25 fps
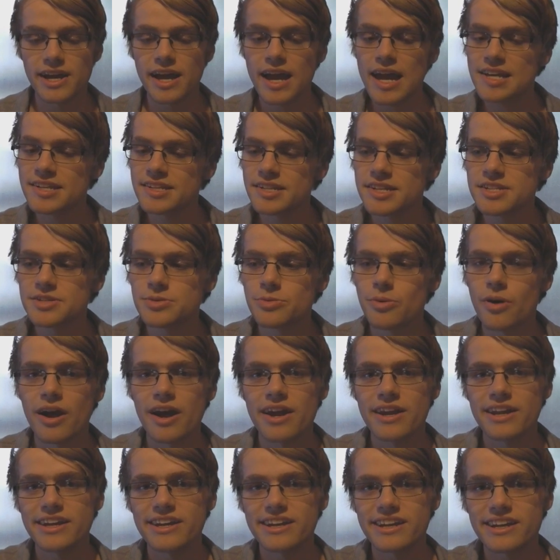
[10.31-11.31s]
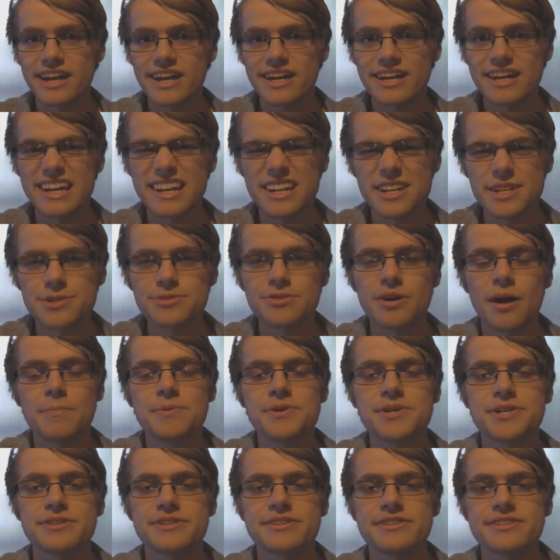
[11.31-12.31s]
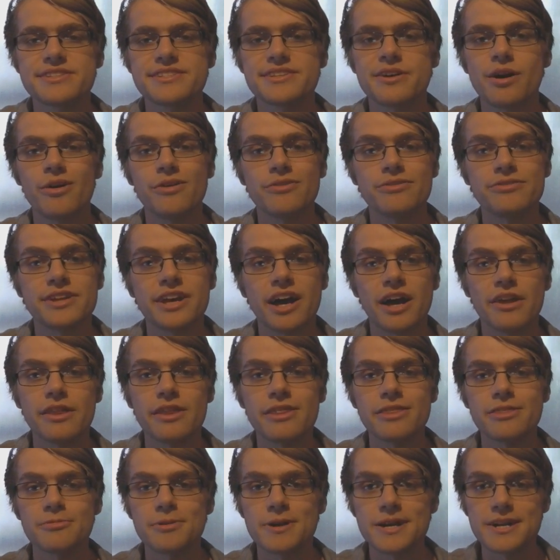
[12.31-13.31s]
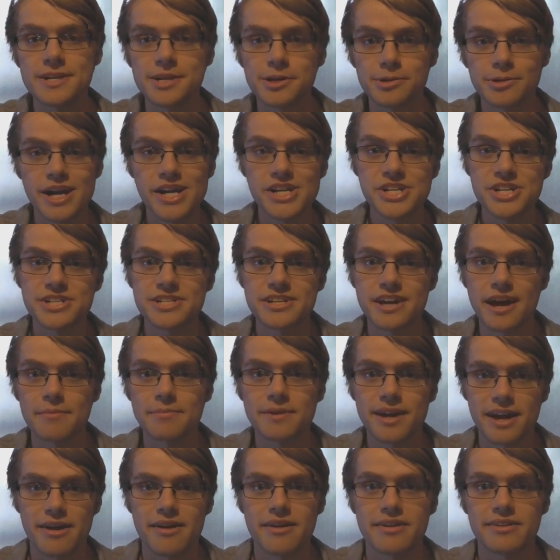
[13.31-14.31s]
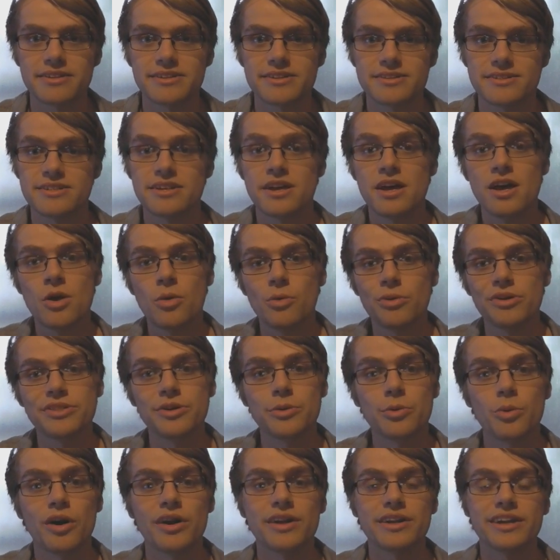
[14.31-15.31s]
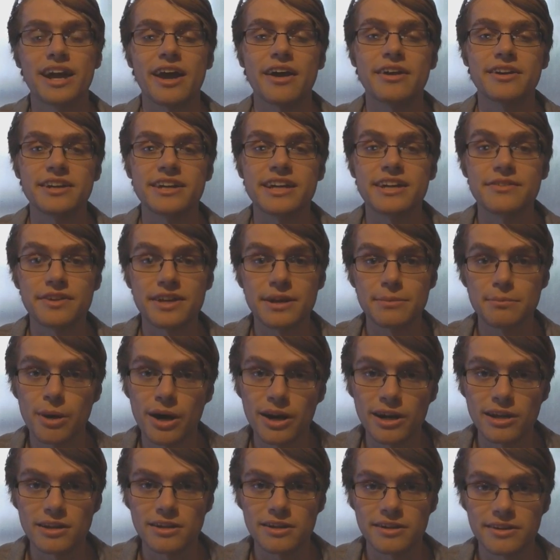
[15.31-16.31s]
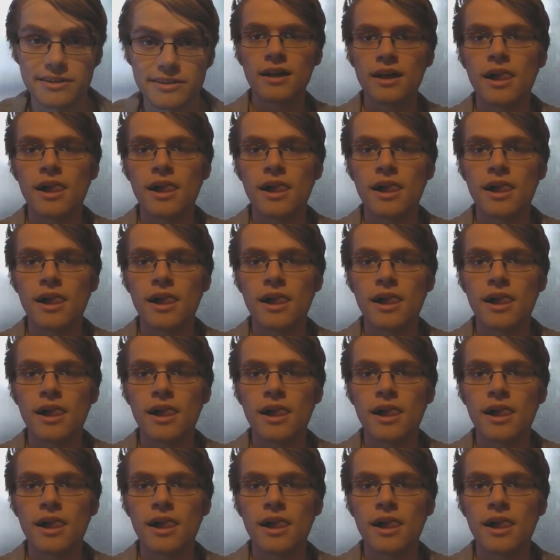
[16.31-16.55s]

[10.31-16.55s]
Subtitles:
intertwining and interruptions of the other 3 narration-type characters with the one character giving a monologue.